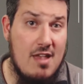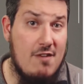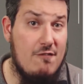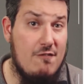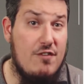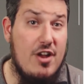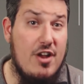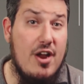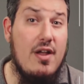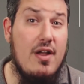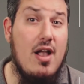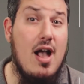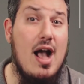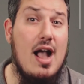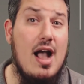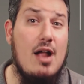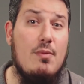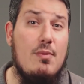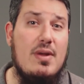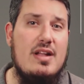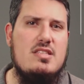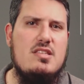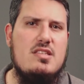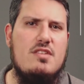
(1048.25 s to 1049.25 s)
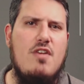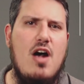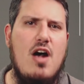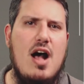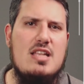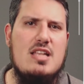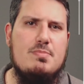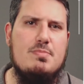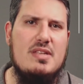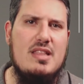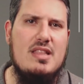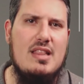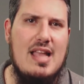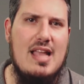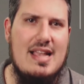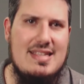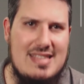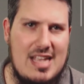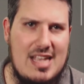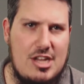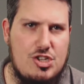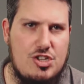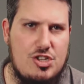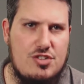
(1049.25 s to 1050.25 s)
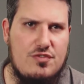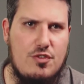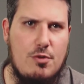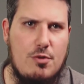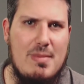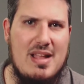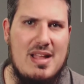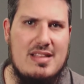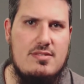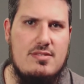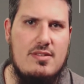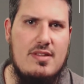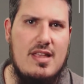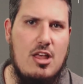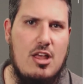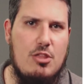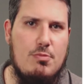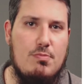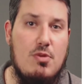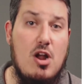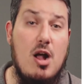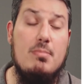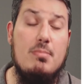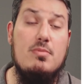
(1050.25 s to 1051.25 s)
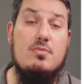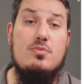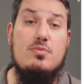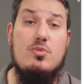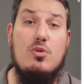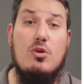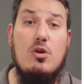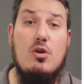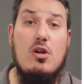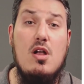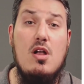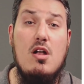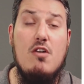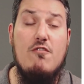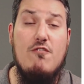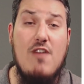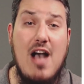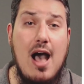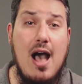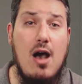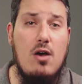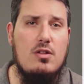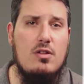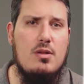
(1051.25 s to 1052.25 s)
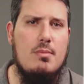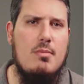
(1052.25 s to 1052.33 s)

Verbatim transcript: Very high rates of hospitalizations for mental health problems were found